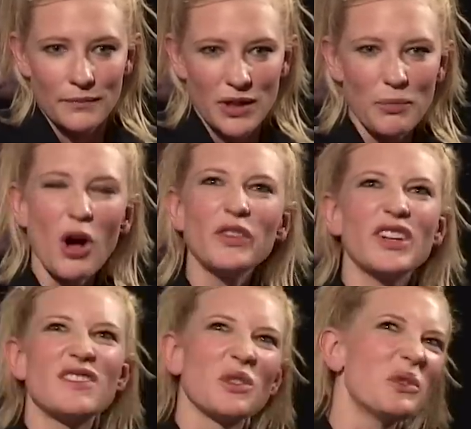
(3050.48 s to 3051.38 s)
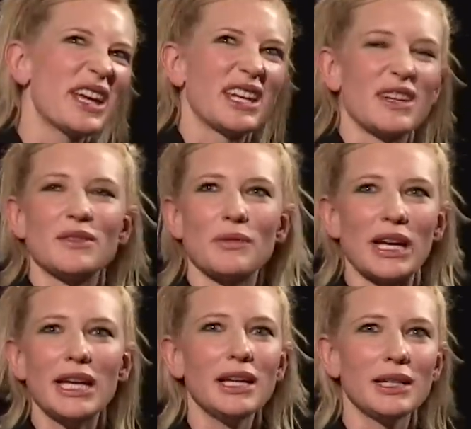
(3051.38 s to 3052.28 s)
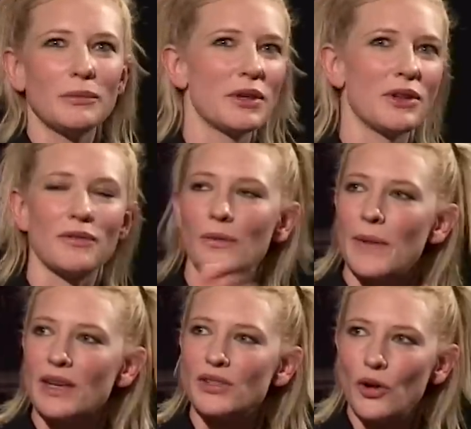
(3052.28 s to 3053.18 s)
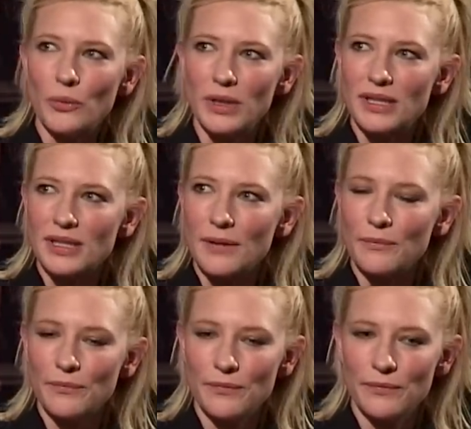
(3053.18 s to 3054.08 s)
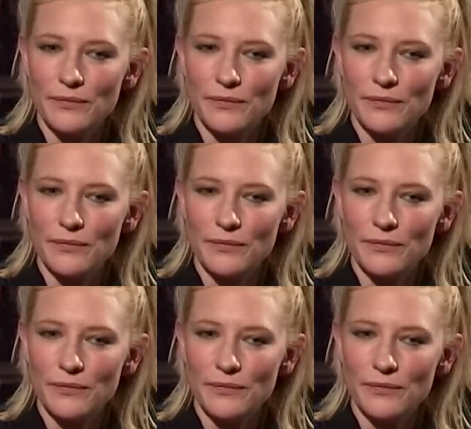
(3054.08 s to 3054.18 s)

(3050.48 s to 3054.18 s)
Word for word: the positives or negatives, really, with you from that job. It's, um,